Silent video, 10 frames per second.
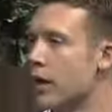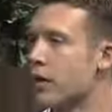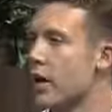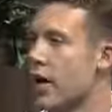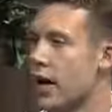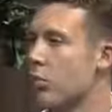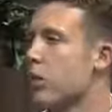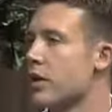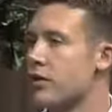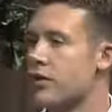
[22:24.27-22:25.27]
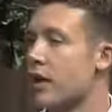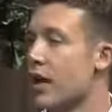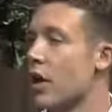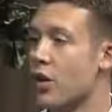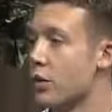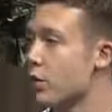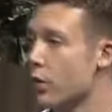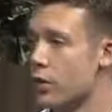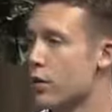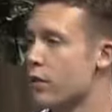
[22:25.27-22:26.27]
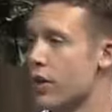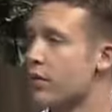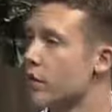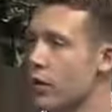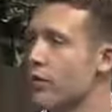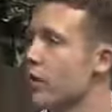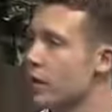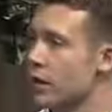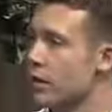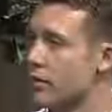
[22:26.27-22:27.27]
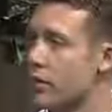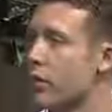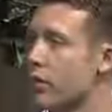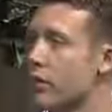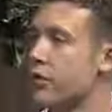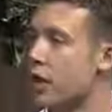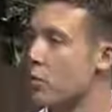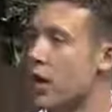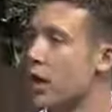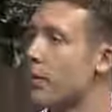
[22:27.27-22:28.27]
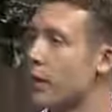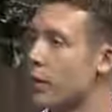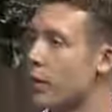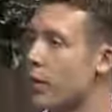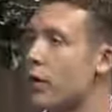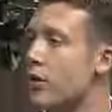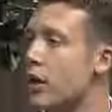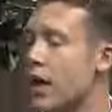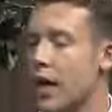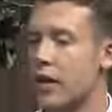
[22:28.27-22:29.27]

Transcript: and a place to find other soldiers that feel the same way about the wars,